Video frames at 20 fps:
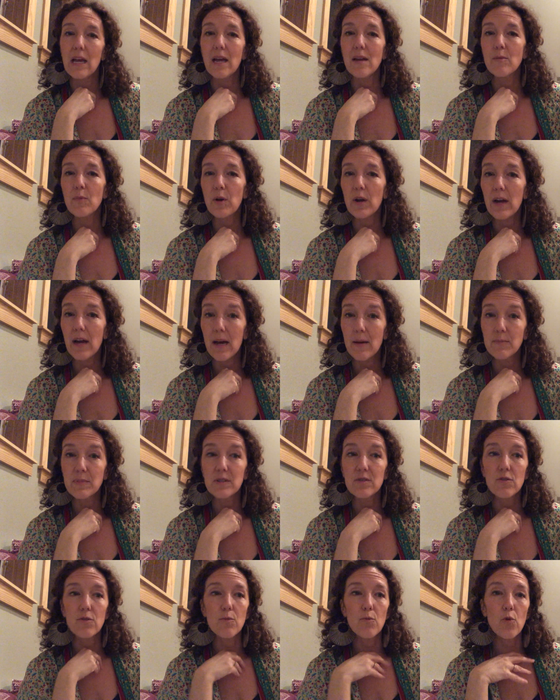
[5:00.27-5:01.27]
And perhaps
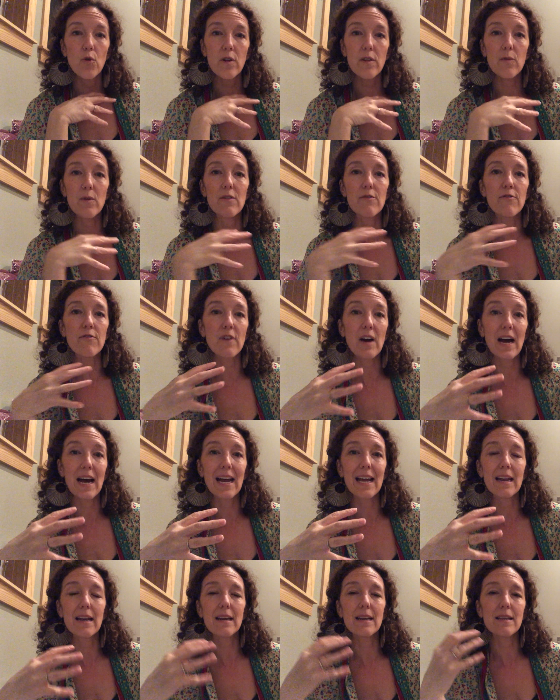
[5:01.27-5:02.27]
perhaps the more that we
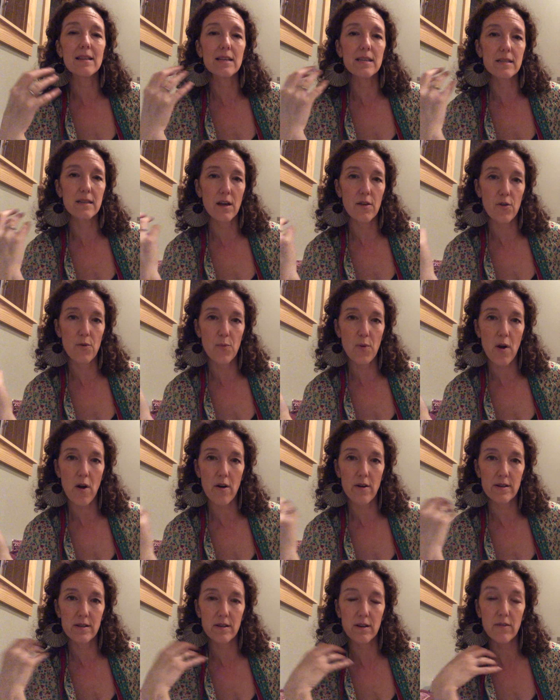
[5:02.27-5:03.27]
find these other
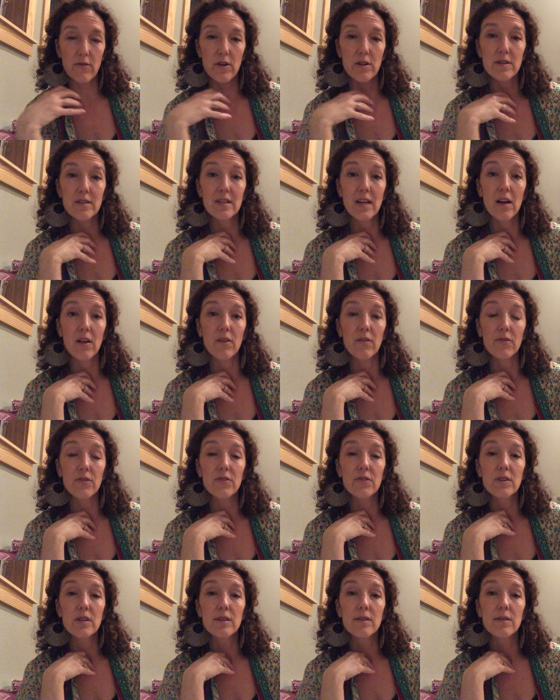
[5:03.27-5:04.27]
parts of ourselves,